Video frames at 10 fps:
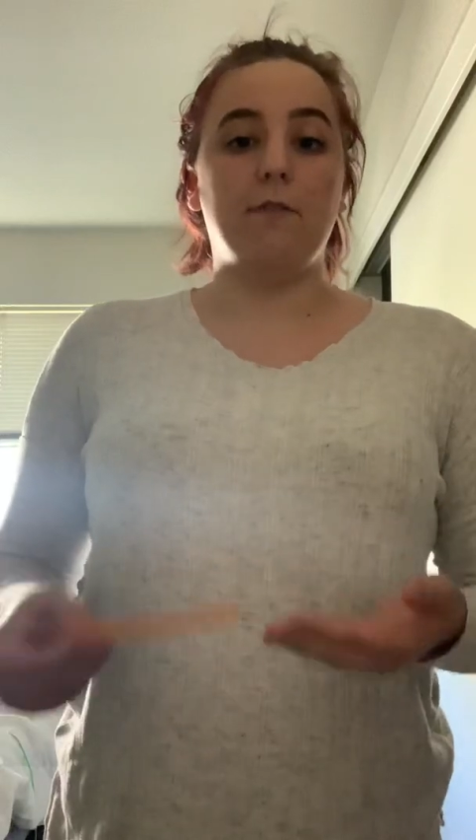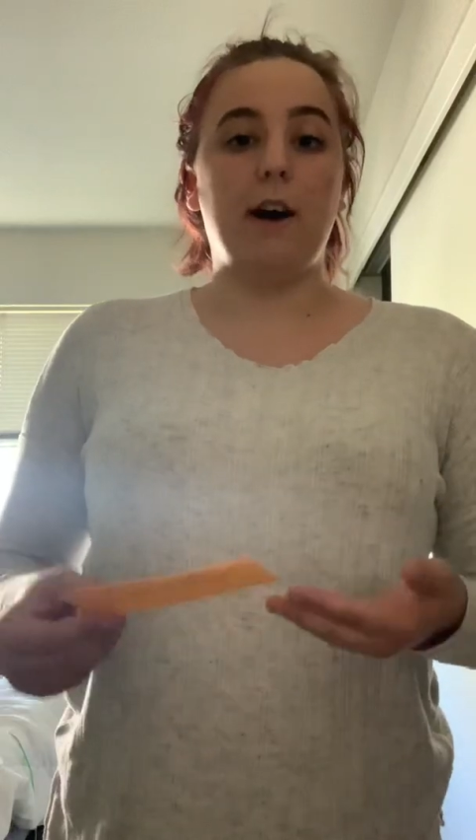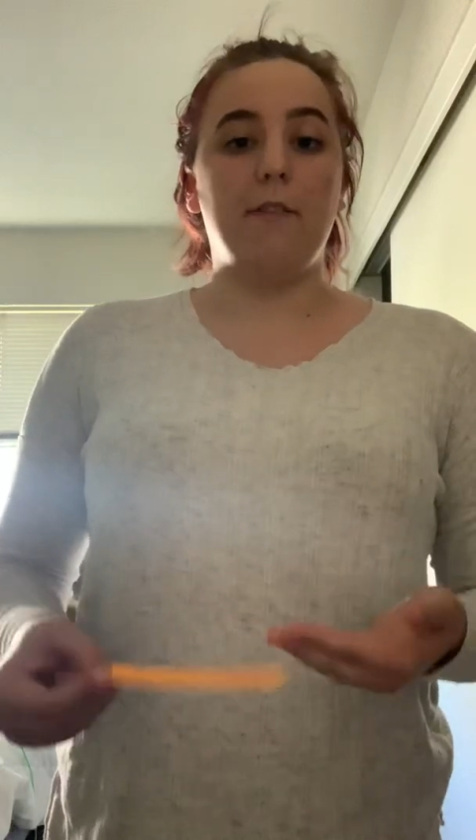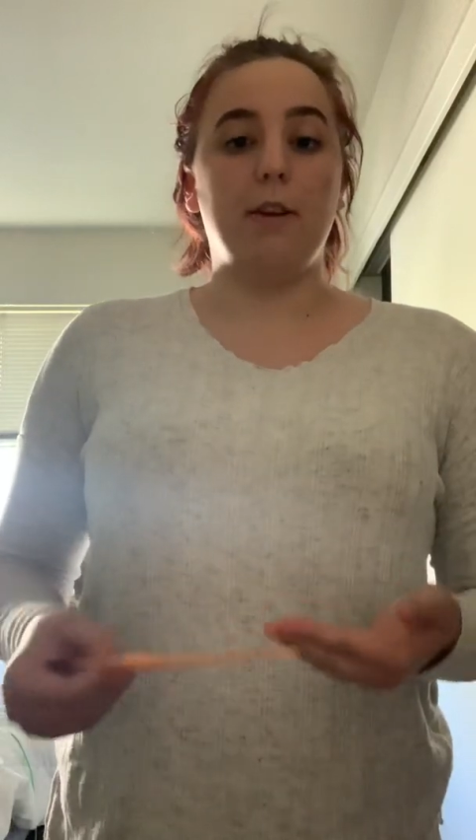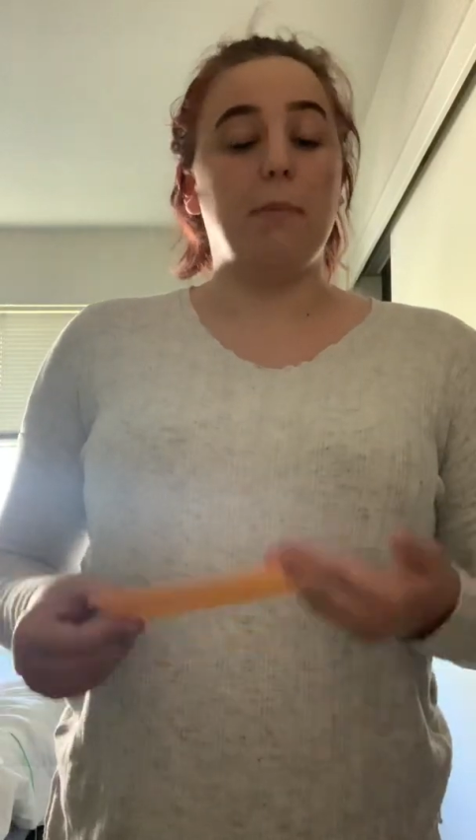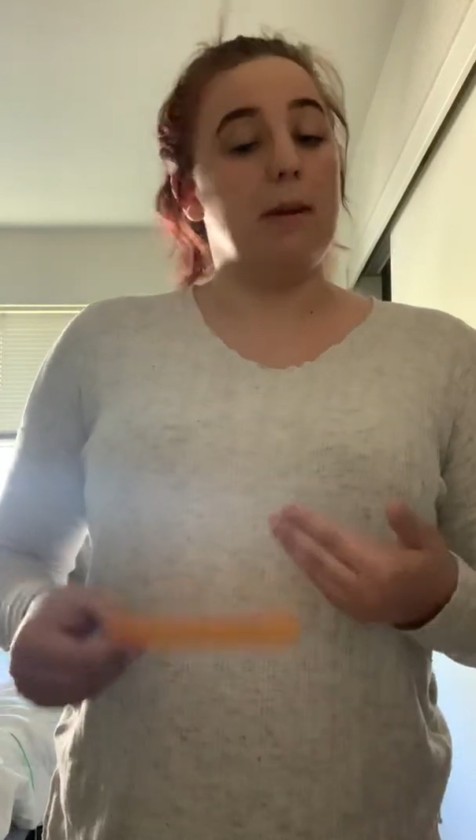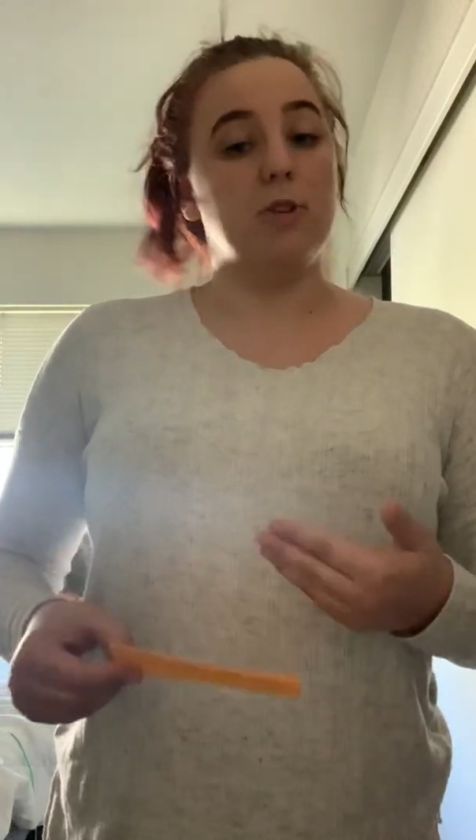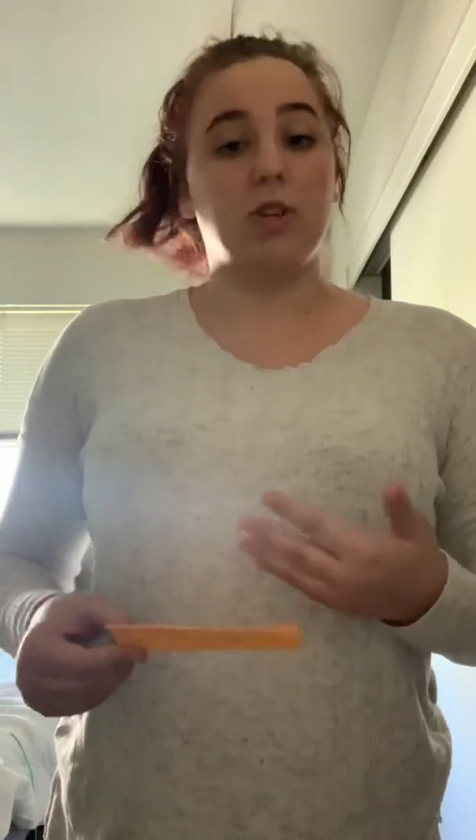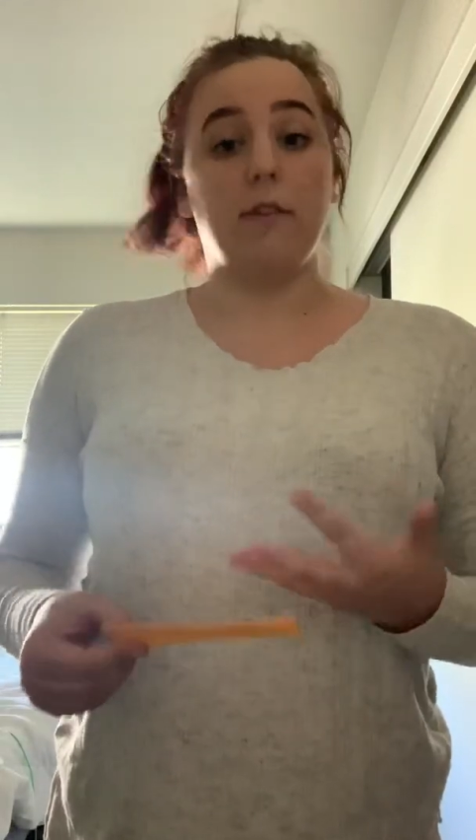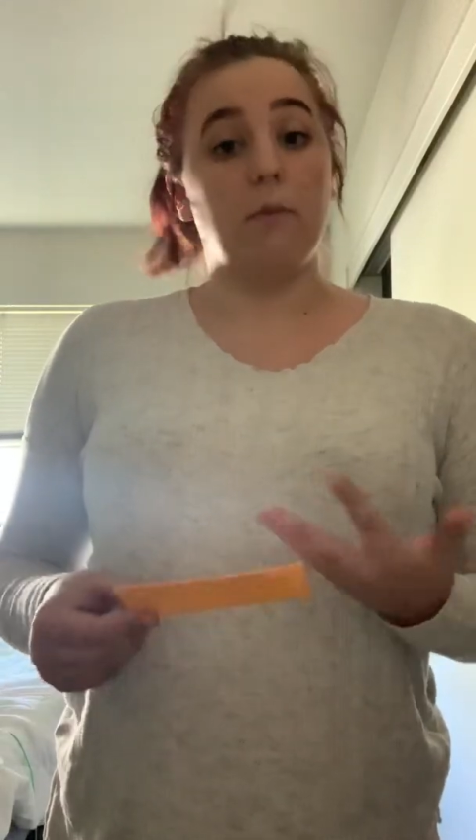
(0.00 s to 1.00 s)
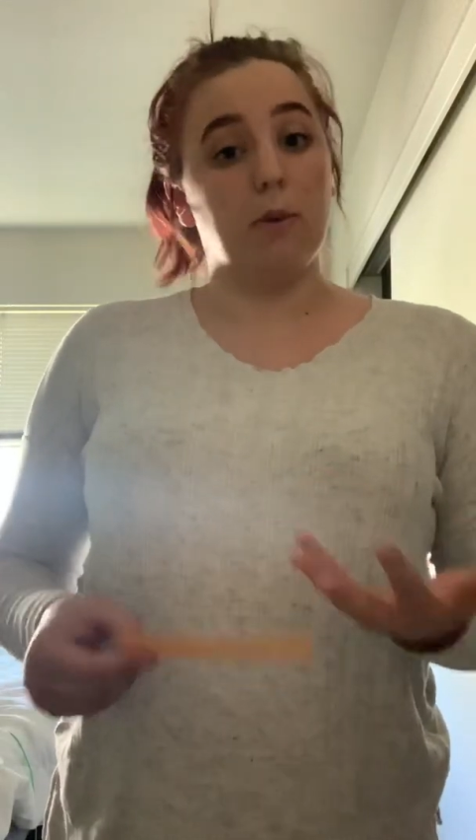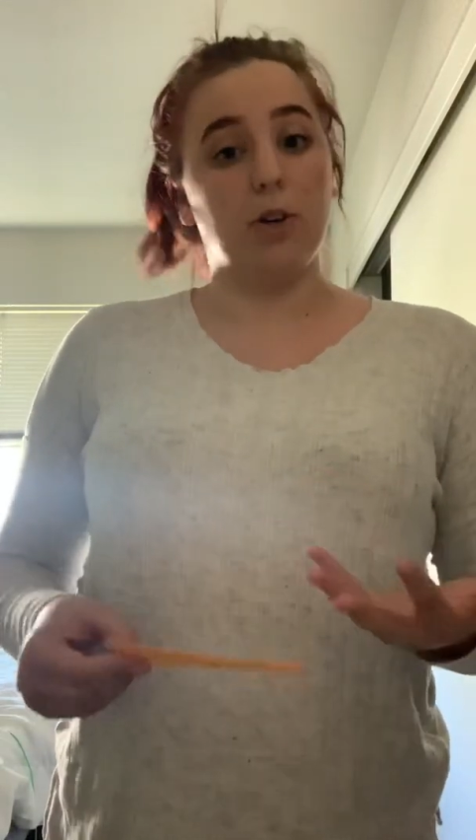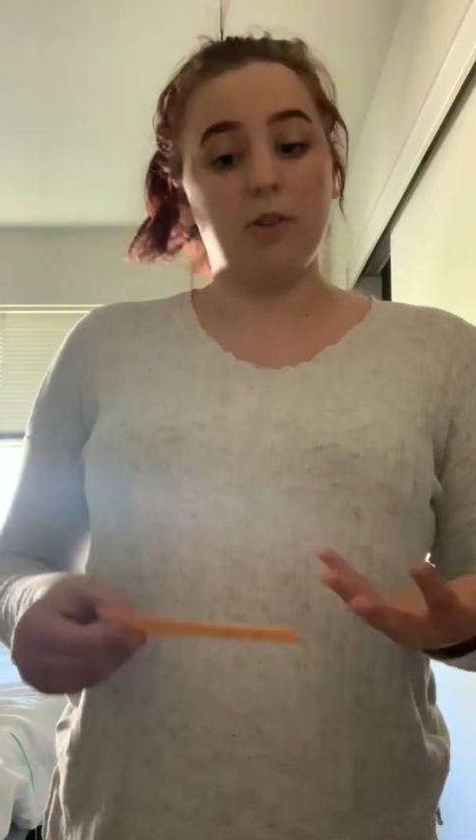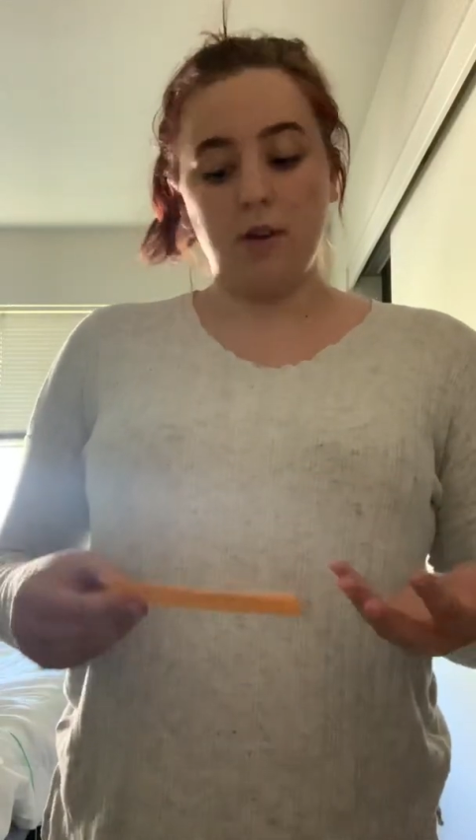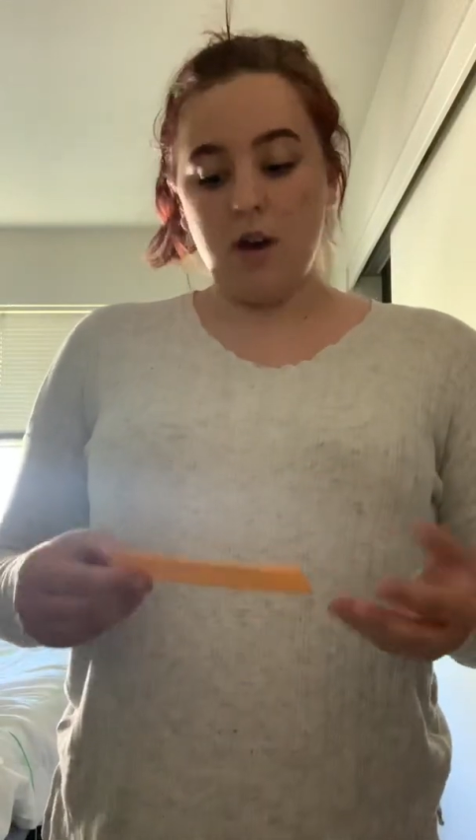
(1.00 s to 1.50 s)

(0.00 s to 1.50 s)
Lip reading: of having babies or giving birth.